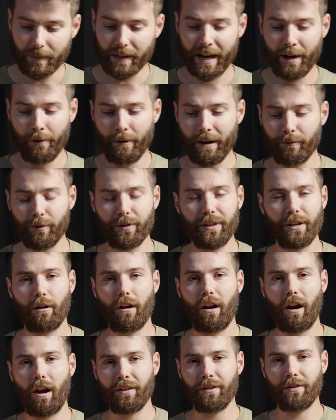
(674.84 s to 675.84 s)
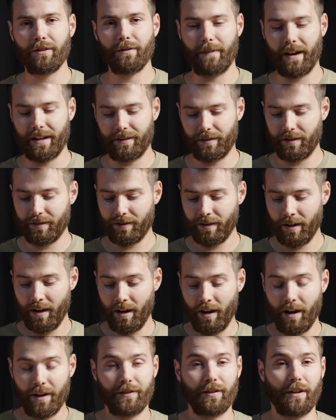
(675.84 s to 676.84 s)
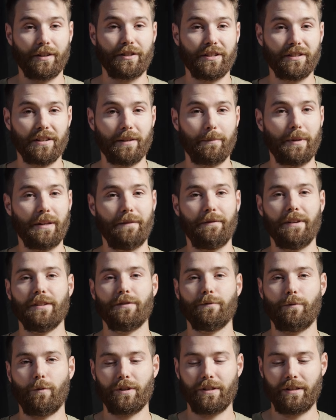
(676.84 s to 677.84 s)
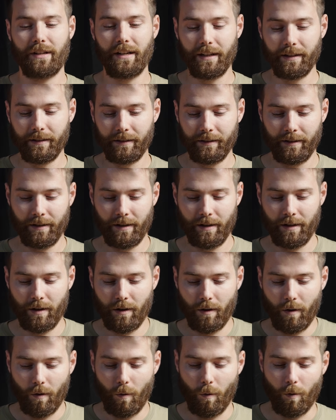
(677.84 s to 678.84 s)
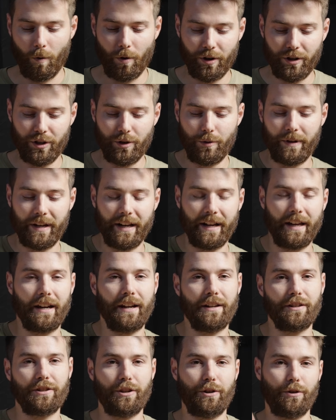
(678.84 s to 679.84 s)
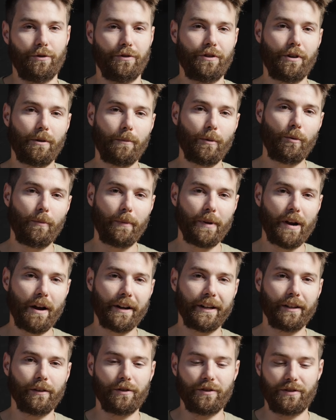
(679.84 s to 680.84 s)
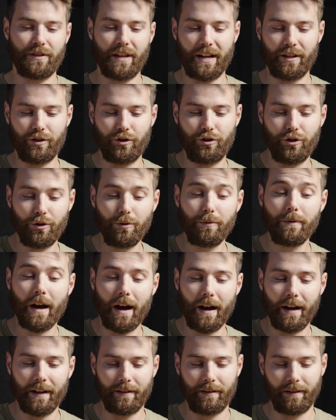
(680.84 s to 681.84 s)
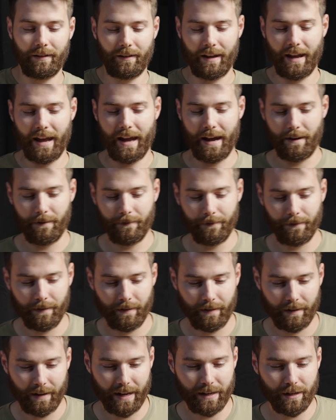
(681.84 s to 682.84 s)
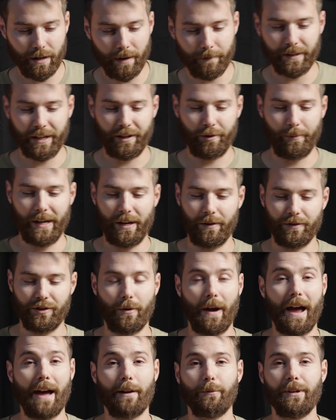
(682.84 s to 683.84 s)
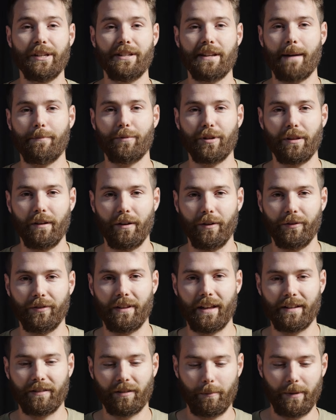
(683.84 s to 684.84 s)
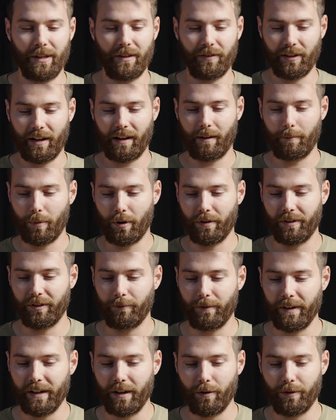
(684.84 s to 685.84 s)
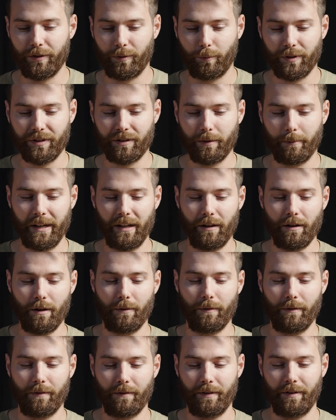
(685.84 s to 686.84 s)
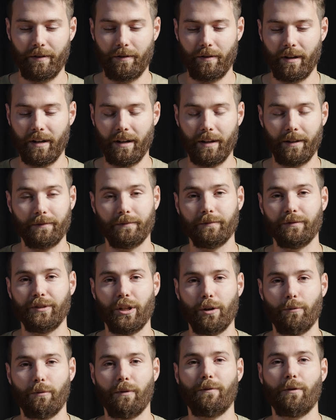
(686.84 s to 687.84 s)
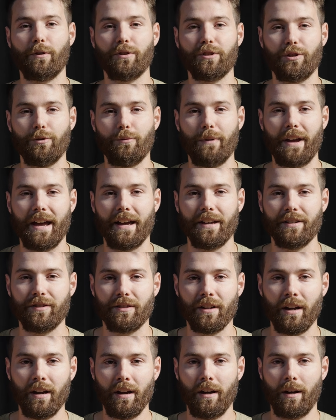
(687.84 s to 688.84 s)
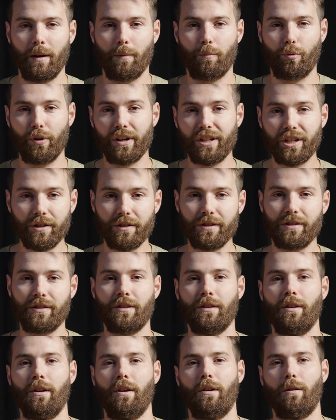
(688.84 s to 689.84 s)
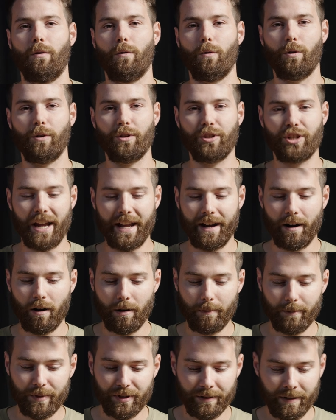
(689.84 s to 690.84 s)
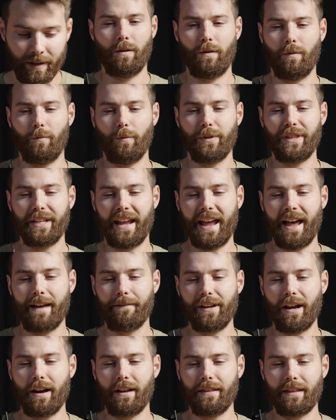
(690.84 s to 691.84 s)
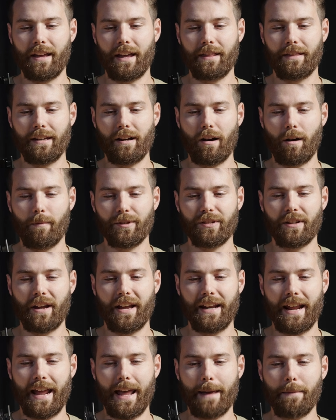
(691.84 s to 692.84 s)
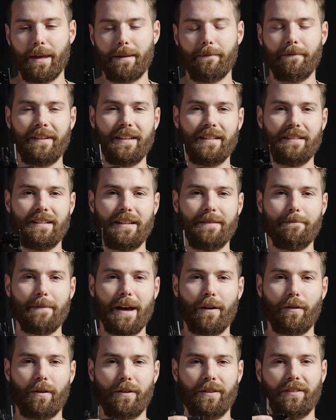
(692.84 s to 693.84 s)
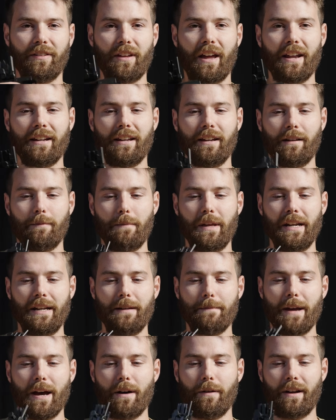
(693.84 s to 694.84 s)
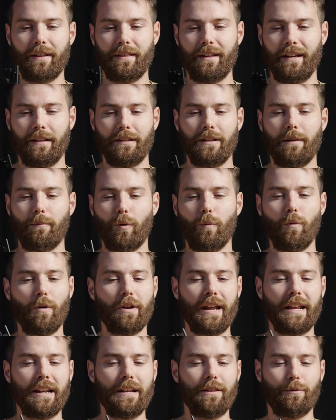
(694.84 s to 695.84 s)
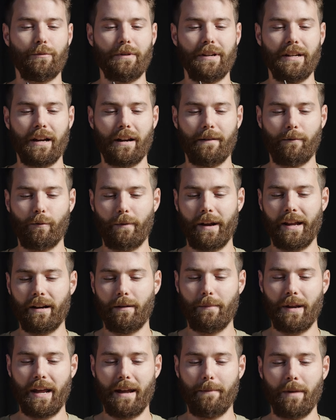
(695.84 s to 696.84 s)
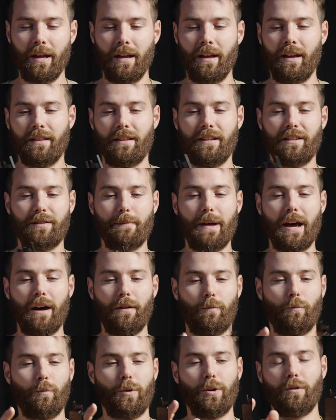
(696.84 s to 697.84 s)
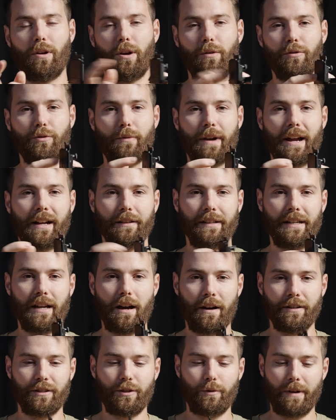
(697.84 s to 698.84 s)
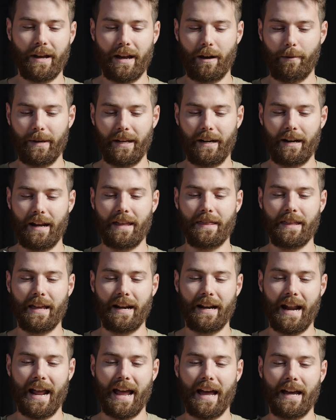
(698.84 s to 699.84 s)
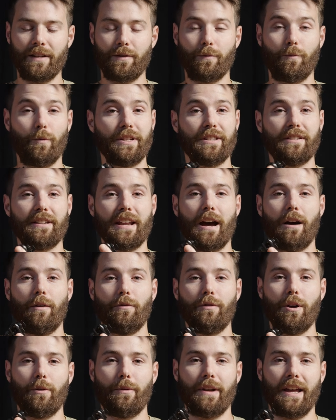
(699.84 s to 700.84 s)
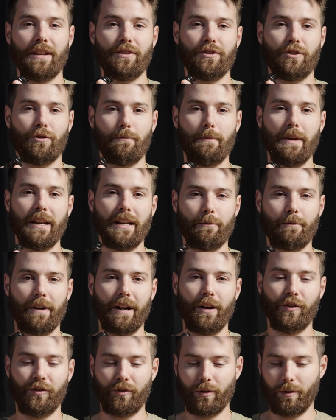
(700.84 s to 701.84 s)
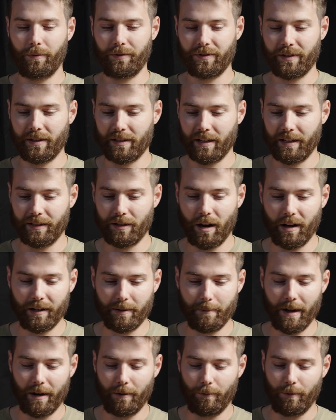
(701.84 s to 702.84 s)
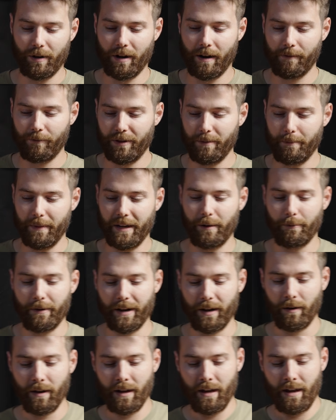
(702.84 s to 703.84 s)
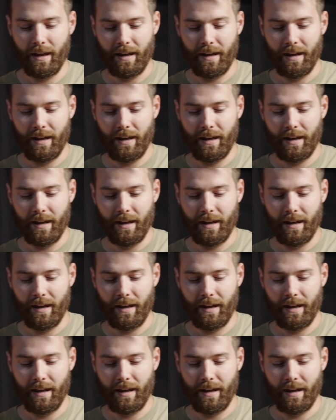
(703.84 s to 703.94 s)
However, there are other devices such as a PVS 14, or you can get into your thermal binoculars that do not have a dovetail mount. So how do we adapt to those? And that's going to be the second part of this video, is what's going to be referred to as bridges or J arms, with the caveat that the Armasight MNVD mount, or the Sidekick Mini mount, I think number 183, kind of a random name, this mount will go directly onto a helmet, and then it has what's now known as your mini rail. So since I talked about it, we'll cover the mini rail.